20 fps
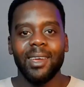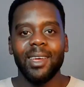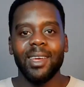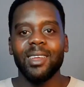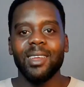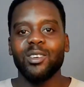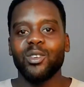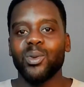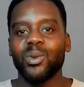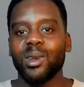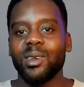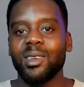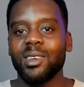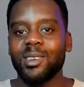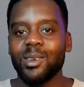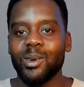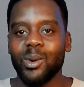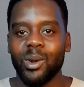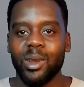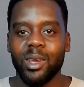In
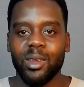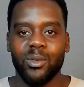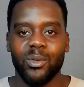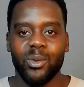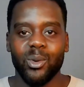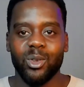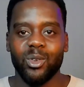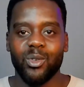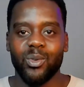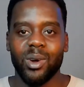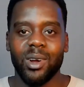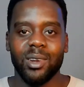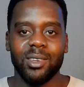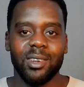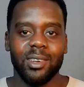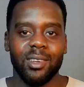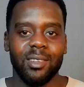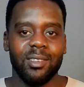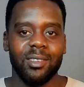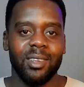traditional landfill
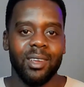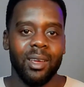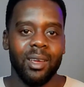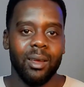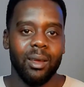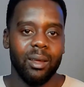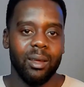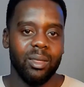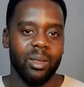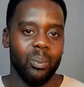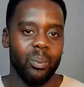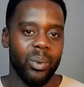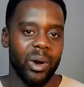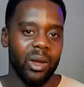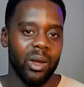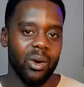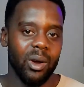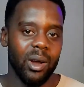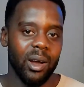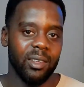structures, the
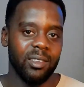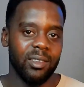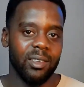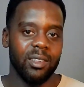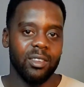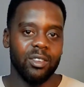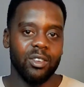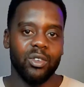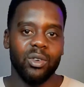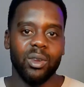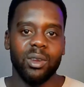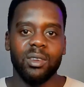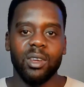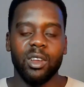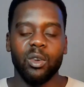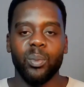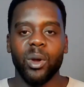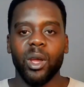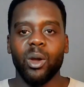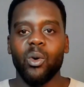biogas is treated by